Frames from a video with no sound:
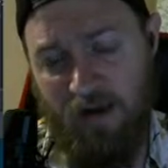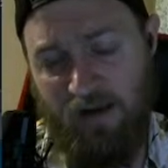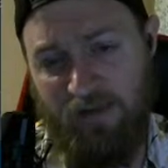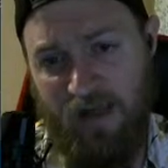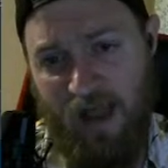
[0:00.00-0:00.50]

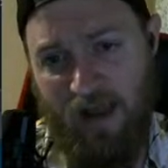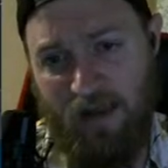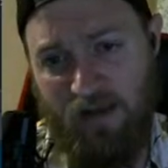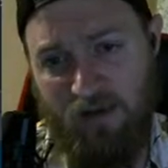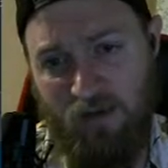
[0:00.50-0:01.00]

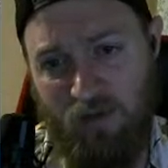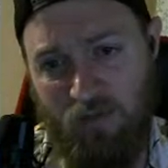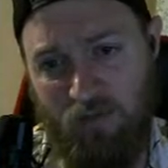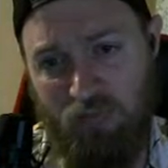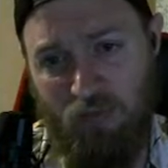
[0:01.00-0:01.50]
attack
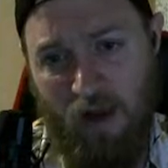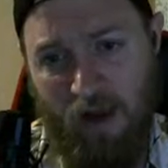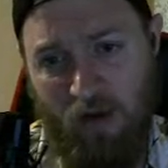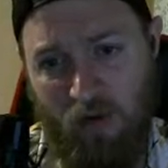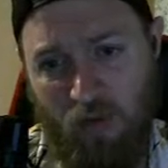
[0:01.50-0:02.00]

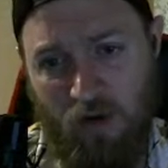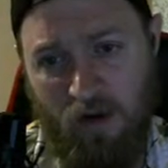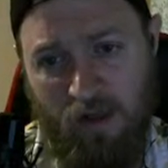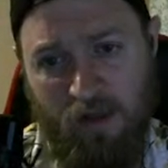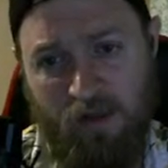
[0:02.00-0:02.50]

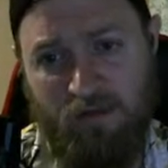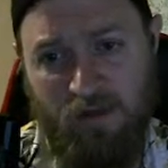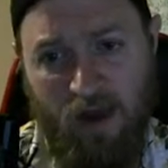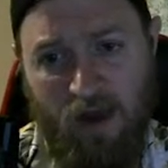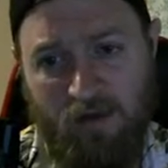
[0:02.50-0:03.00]
priority
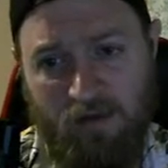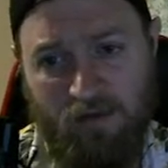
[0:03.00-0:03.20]
dot